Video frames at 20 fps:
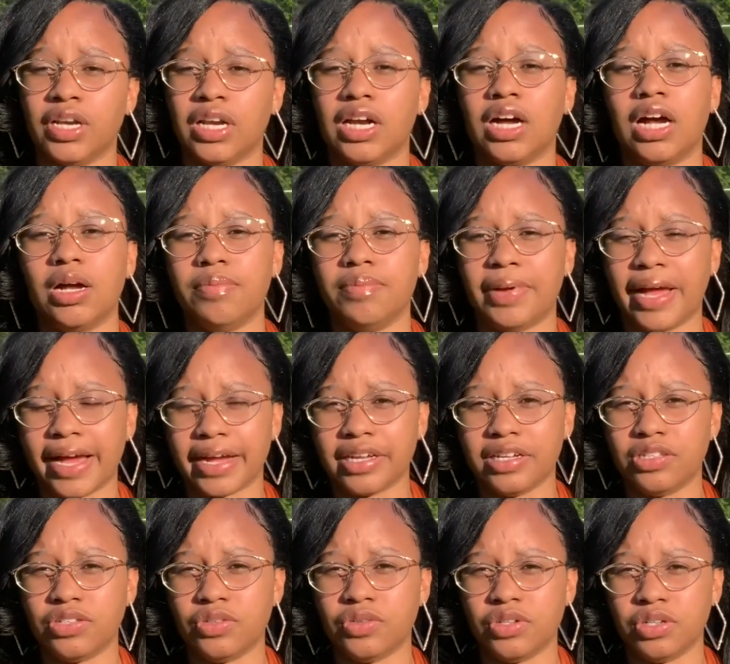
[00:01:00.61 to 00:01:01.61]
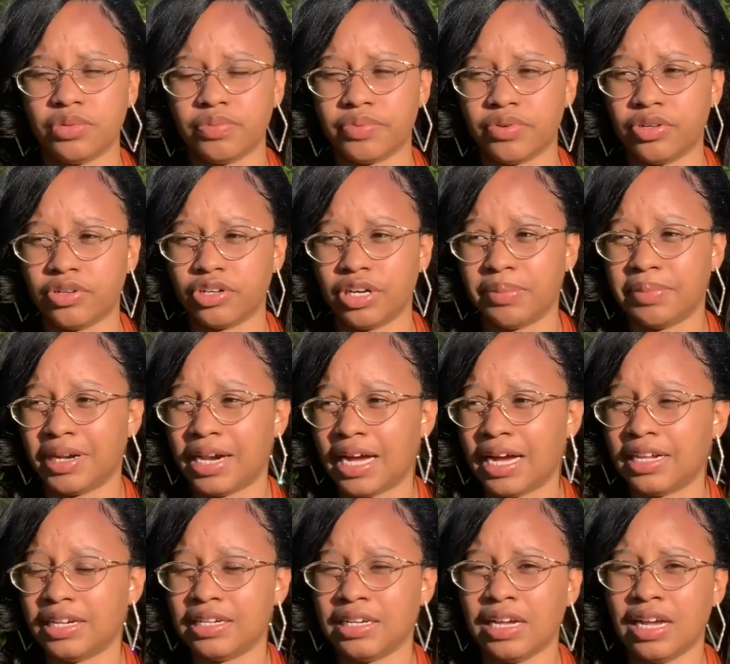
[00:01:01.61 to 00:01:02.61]
and I got back into the program, and
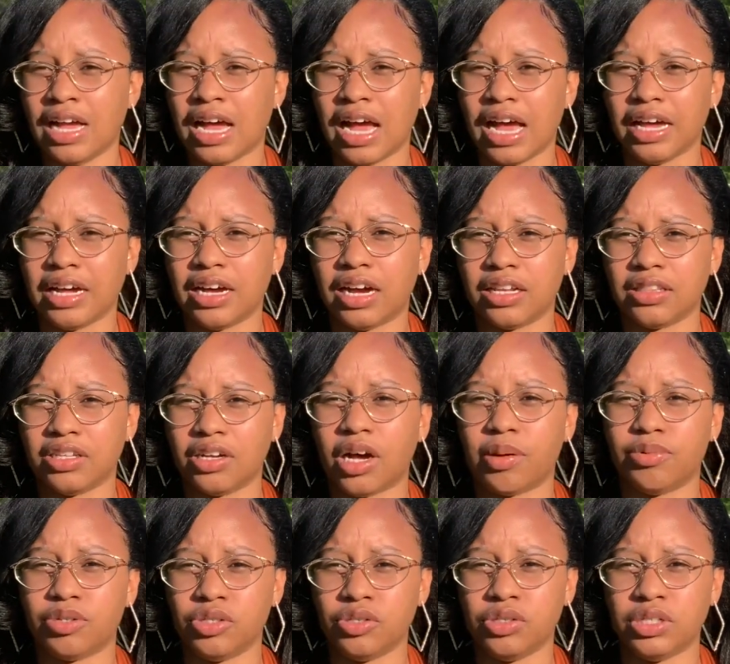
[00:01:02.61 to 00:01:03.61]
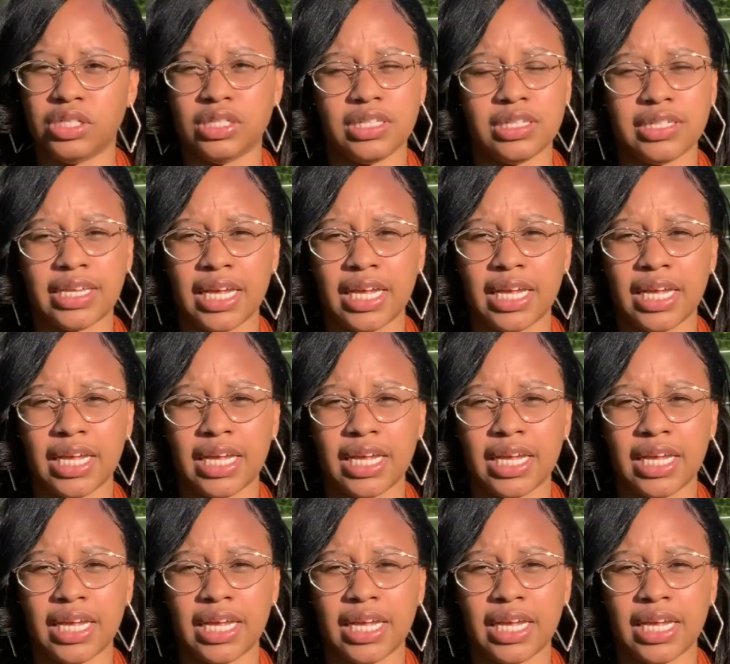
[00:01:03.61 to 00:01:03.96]
I got the opportunity to